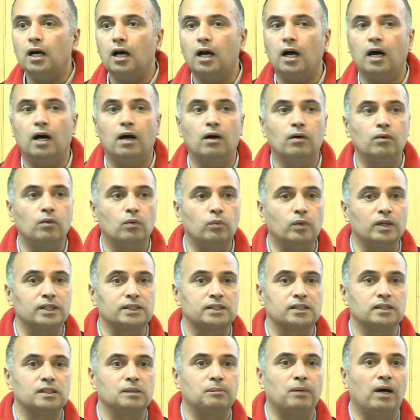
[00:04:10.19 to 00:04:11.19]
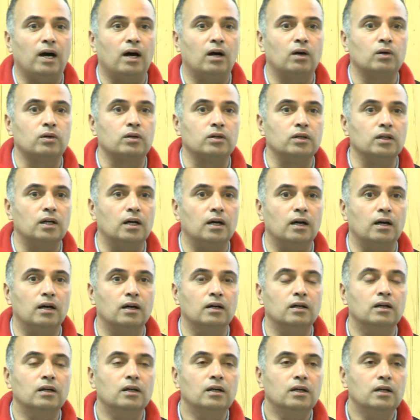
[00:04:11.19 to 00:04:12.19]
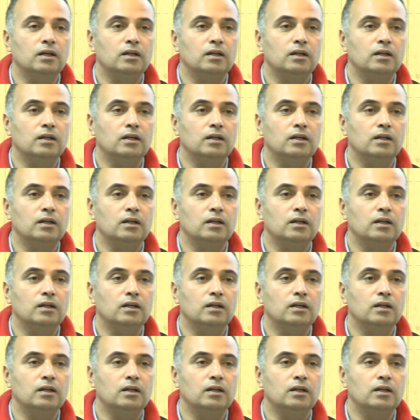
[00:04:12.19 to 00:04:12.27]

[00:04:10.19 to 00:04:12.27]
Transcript: uh, versus about uh,